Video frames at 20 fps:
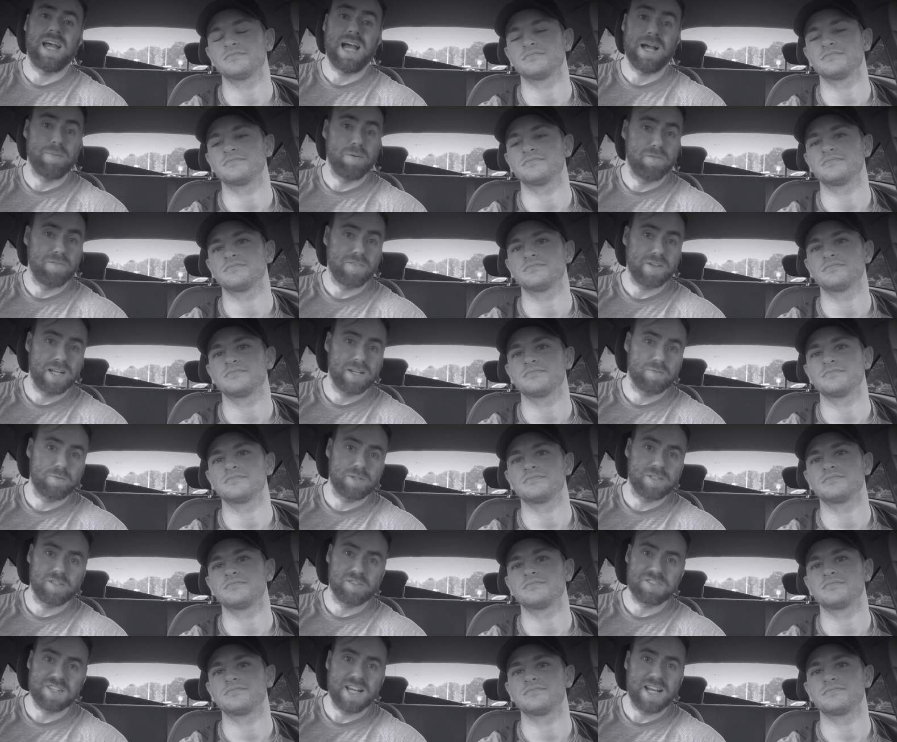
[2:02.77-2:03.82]
Speaker 1: apple flavour we
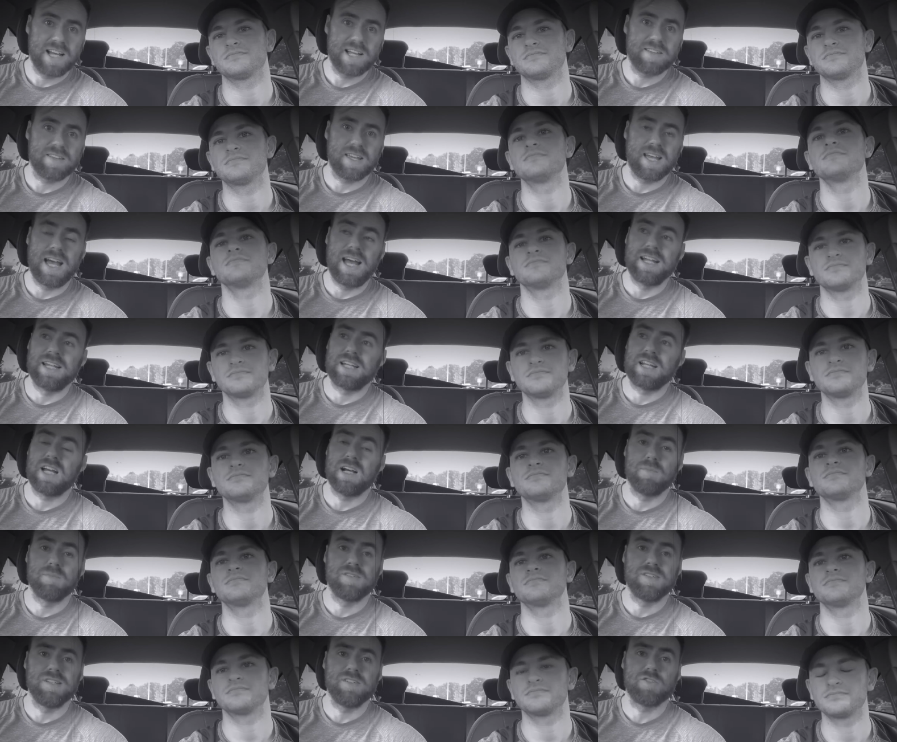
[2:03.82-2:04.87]
just had, and it
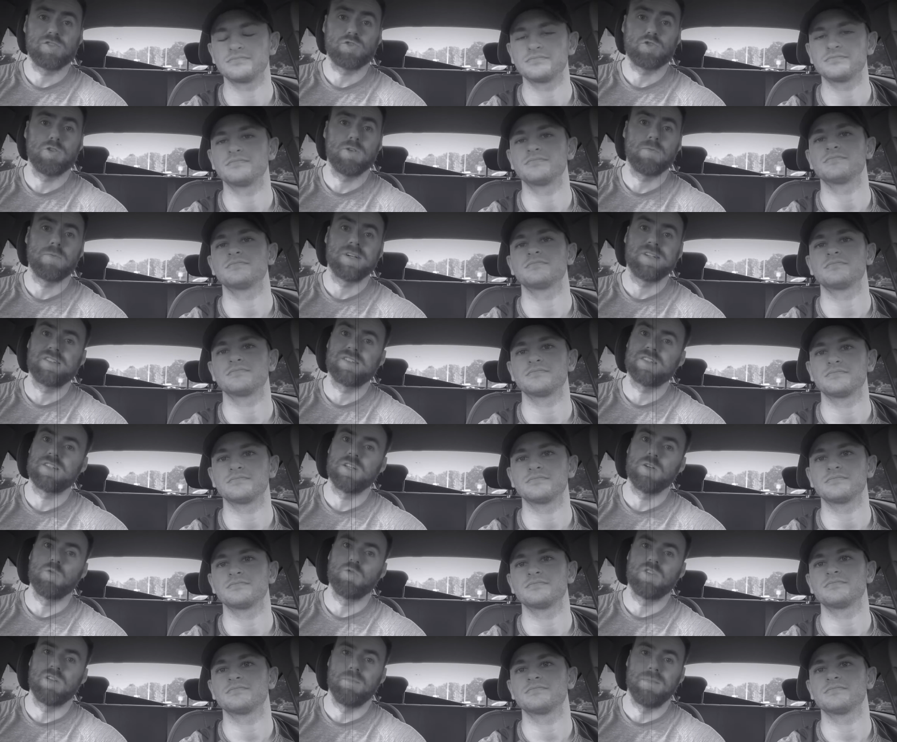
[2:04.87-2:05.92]
comes in strawberry
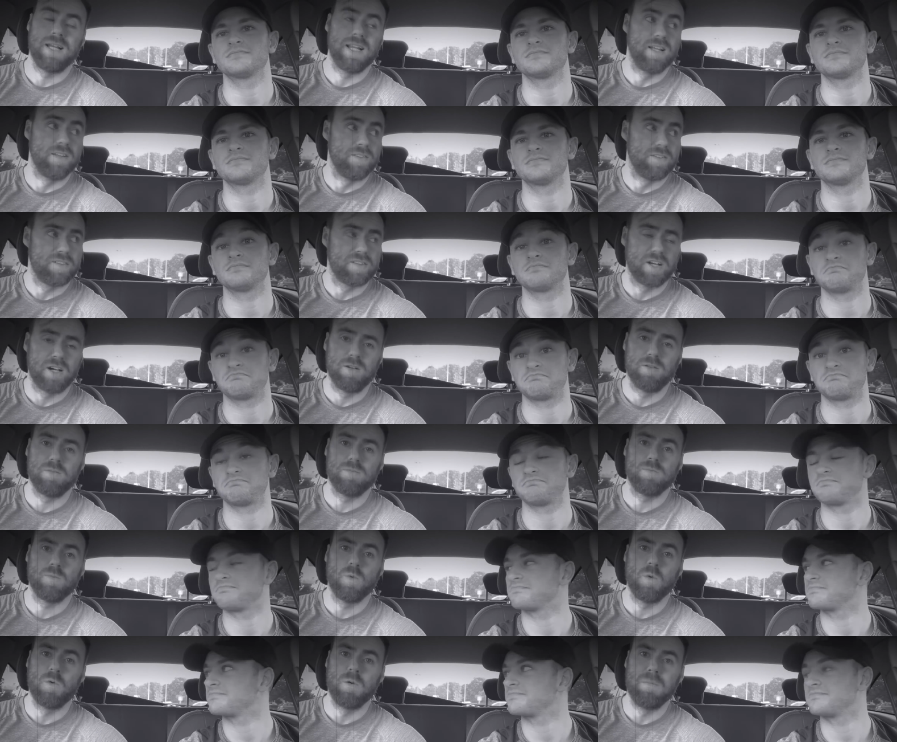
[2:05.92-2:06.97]
melon. so
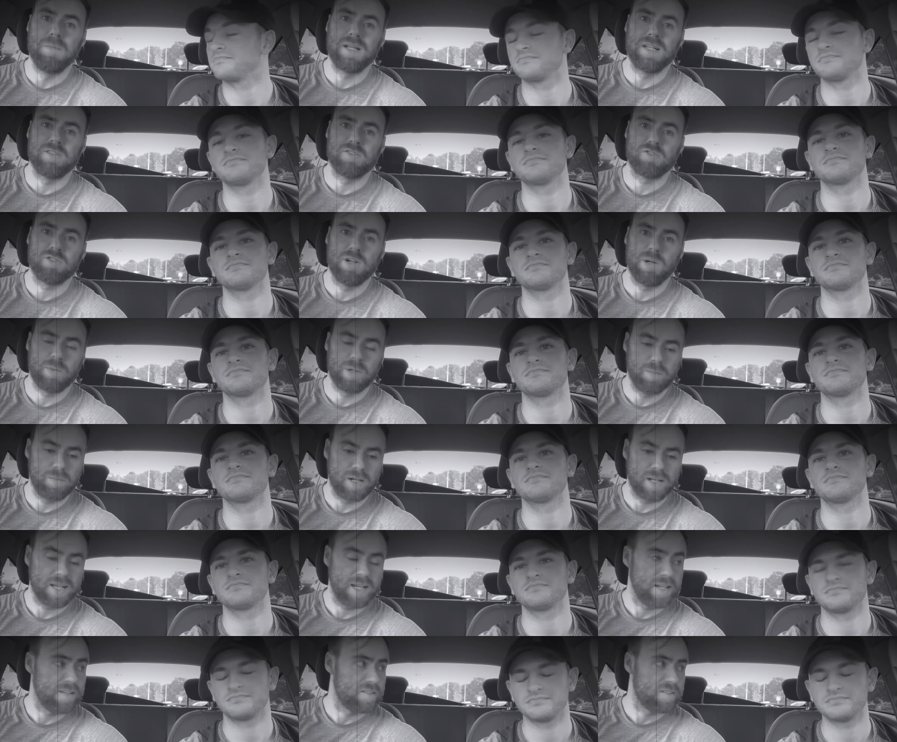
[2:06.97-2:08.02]
watermelon strawberry, my
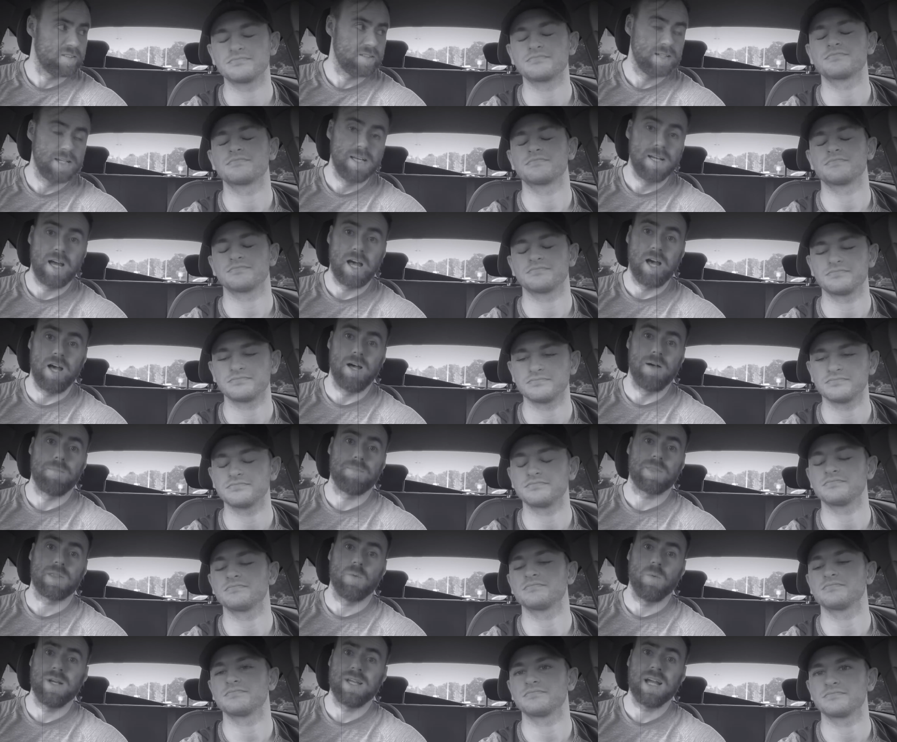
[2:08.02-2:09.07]
guess. Um,
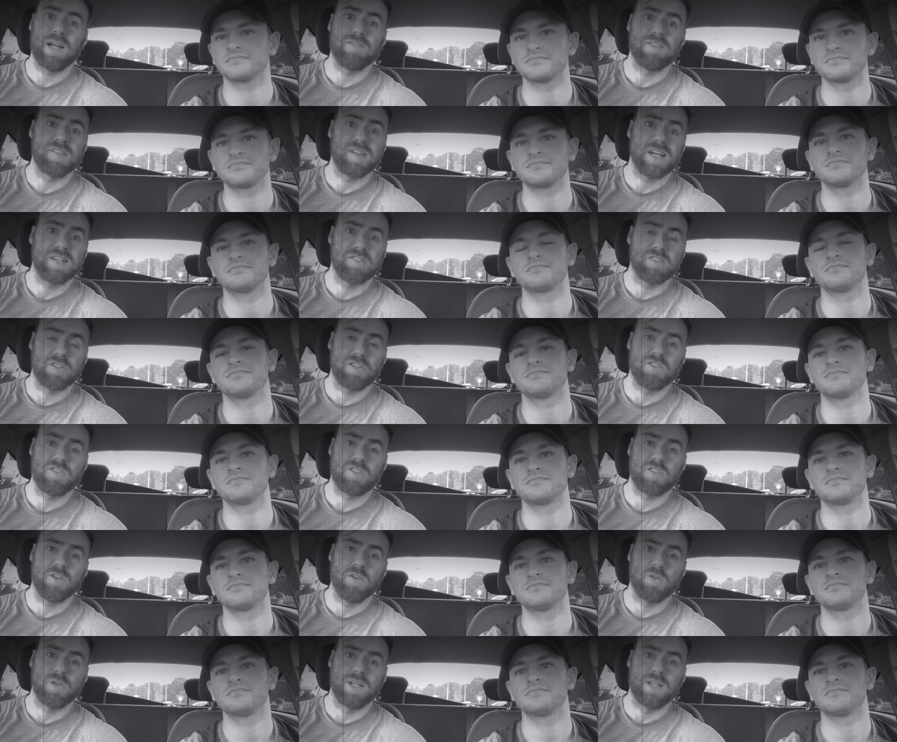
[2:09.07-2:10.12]
we gave the taste a good
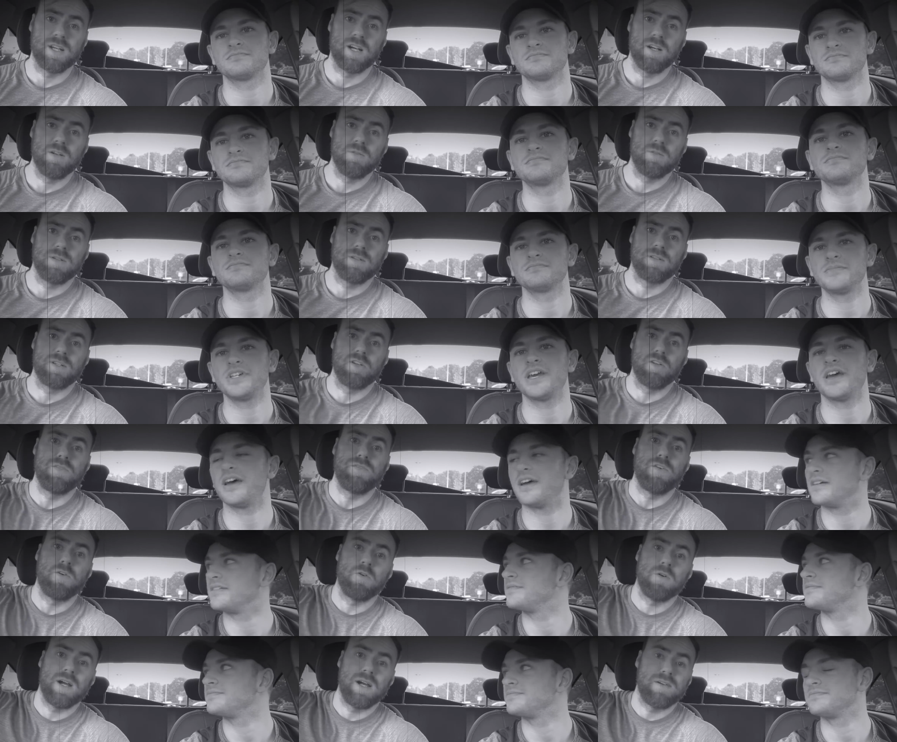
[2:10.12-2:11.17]
score, you know, Yeah. good
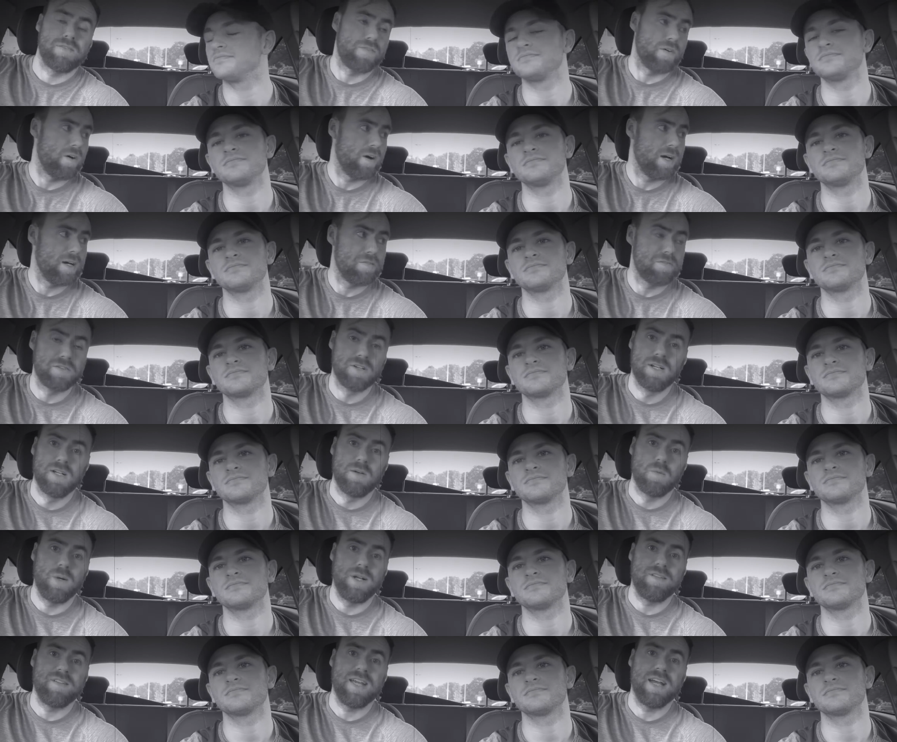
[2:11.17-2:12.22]
four out of five.
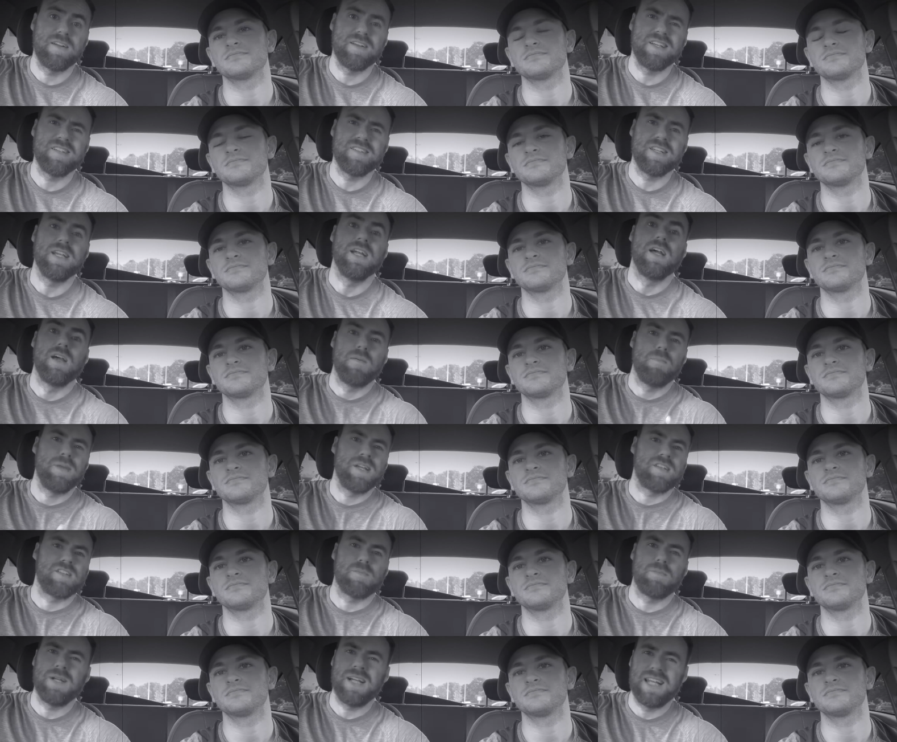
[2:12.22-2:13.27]
Went down easy.
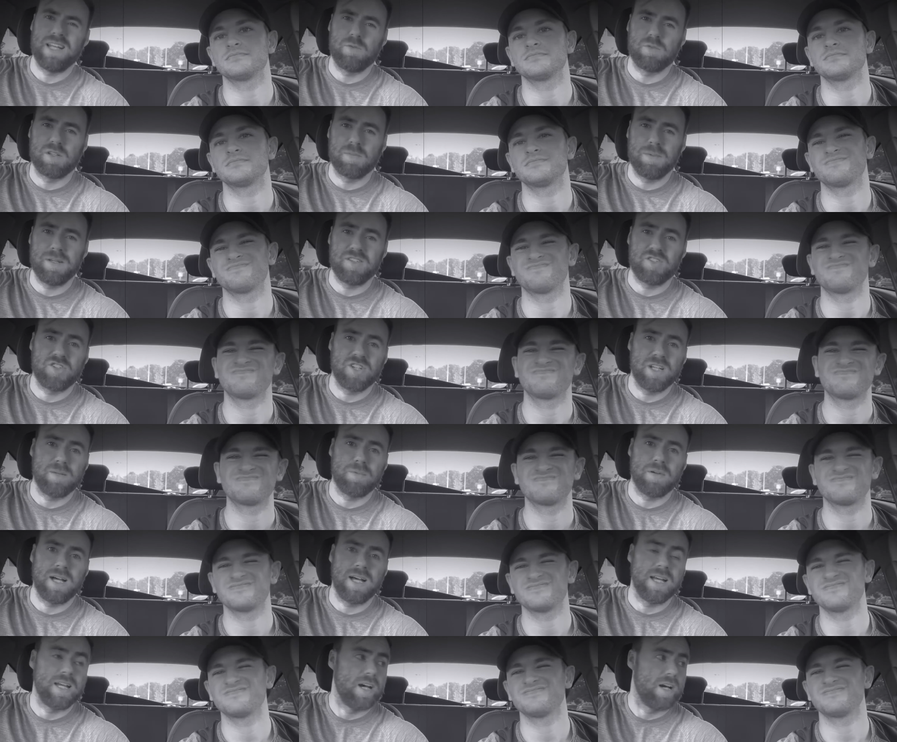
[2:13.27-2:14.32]
Mixability was a bit shit,
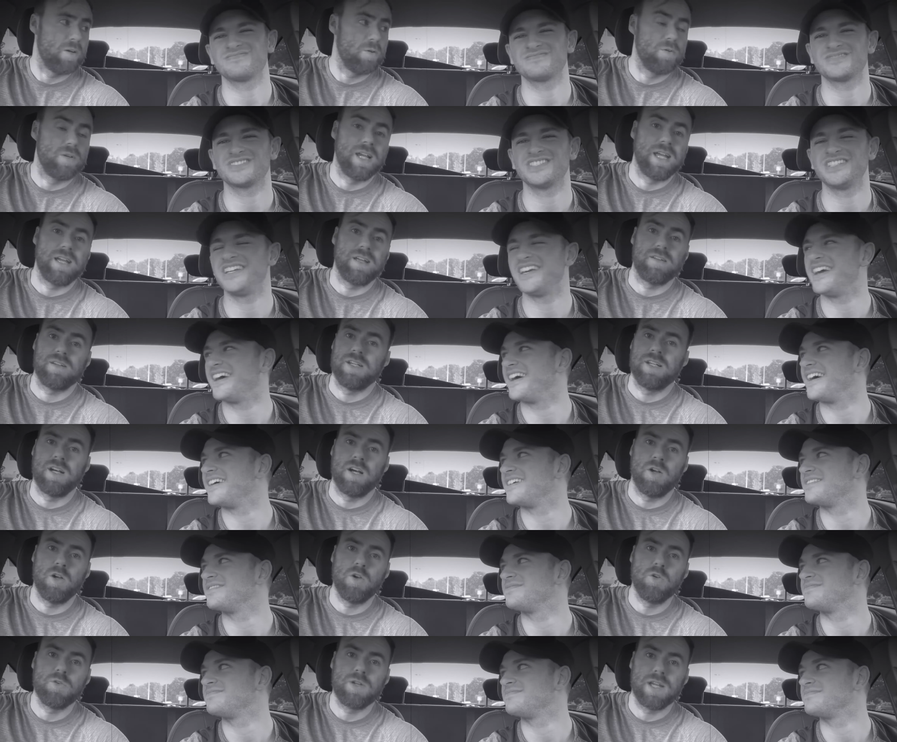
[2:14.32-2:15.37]
but hey oh, Yeah. you
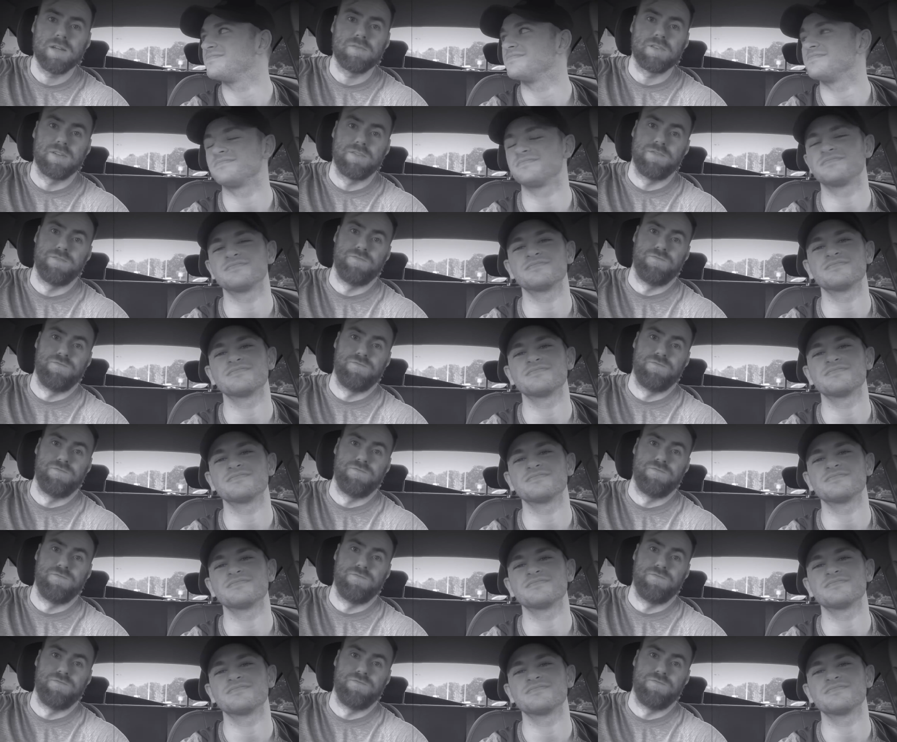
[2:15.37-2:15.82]
know, who gives a